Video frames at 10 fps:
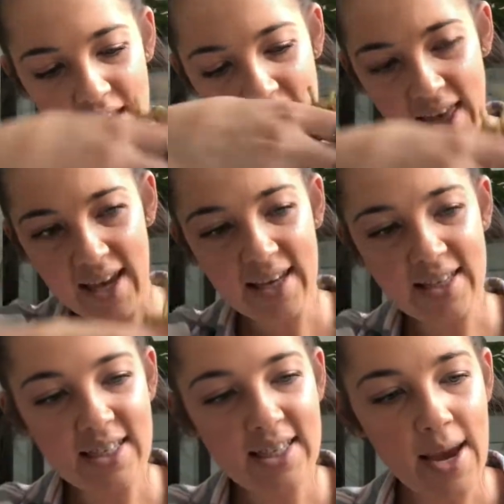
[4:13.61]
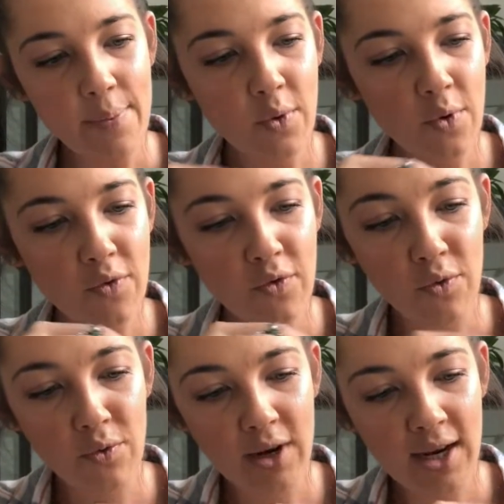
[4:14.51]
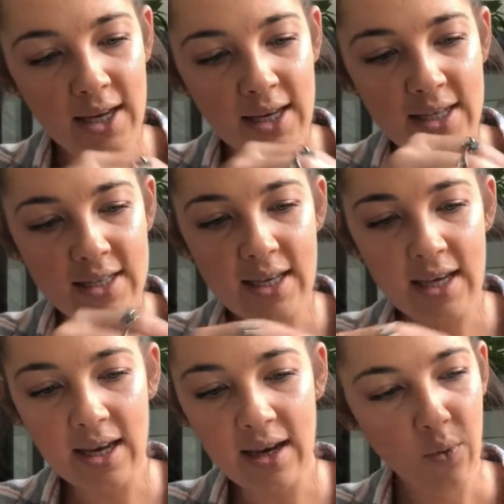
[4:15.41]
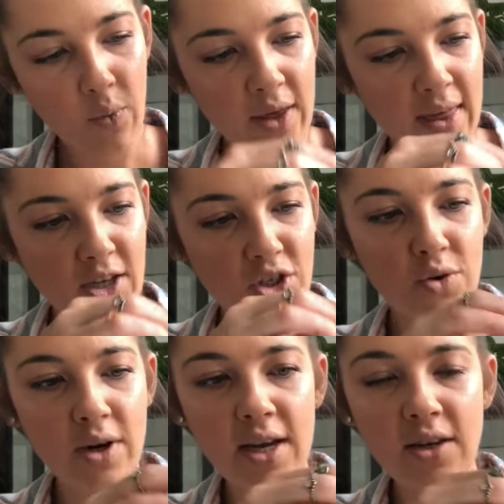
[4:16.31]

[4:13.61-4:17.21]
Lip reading: they can snap off really easily where they join.